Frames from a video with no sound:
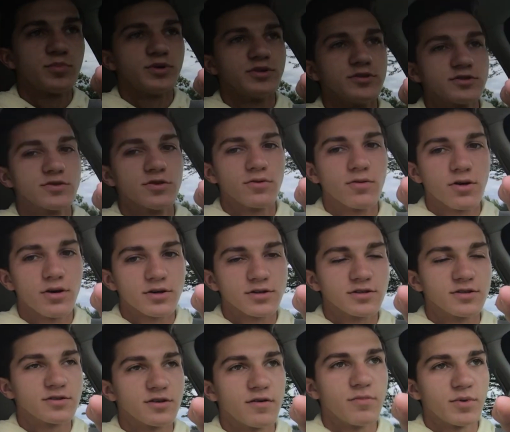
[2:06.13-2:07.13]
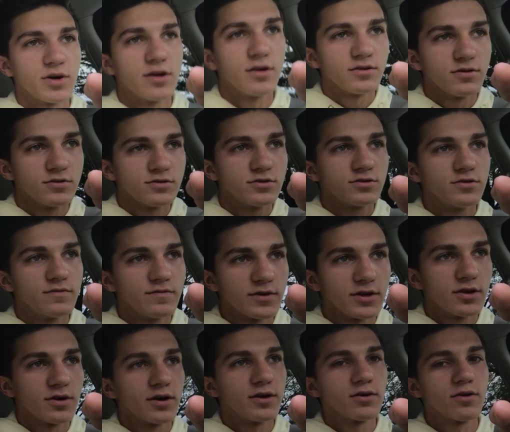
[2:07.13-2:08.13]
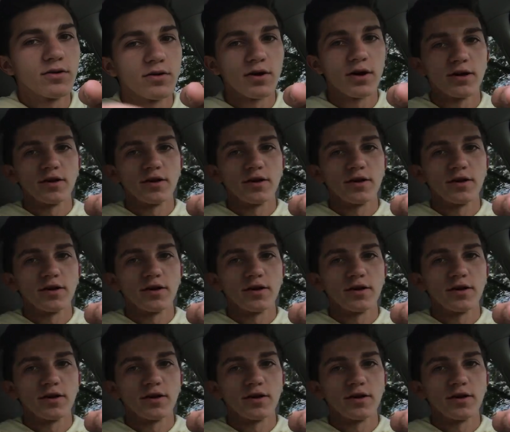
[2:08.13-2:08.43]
been so long since I made a YouTube video, I don't know